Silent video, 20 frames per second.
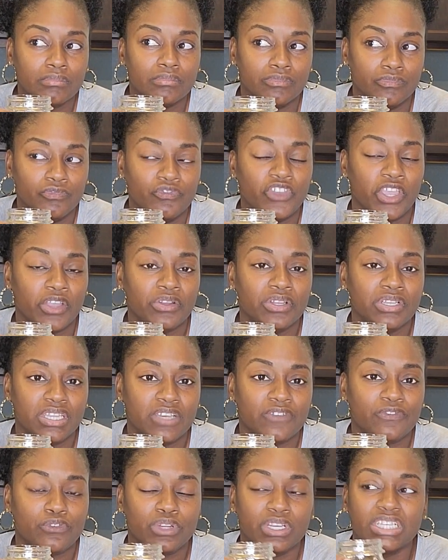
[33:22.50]
very
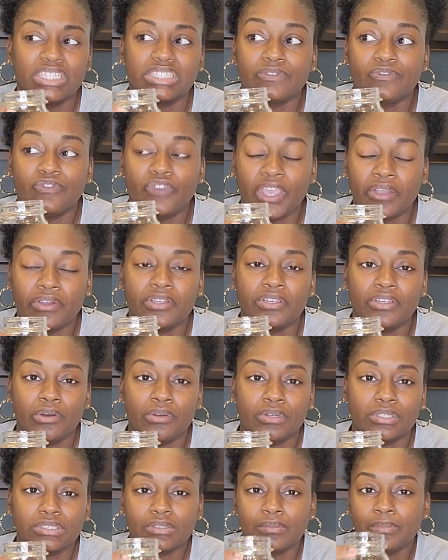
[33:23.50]
different. It's very
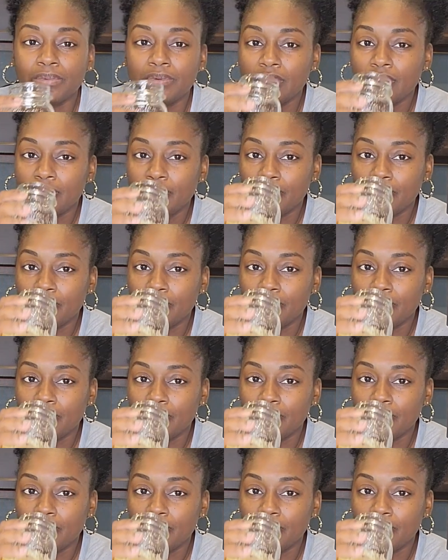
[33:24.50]
noticeable.